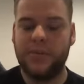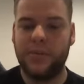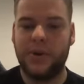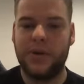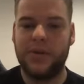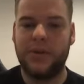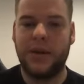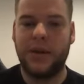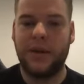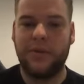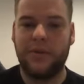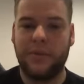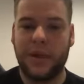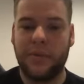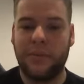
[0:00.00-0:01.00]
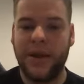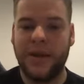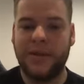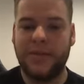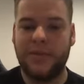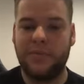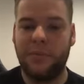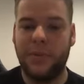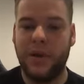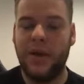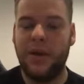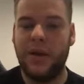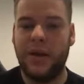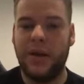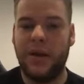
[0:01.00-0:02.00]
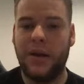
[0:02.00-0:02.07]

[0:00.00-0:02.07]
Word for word: because that makes me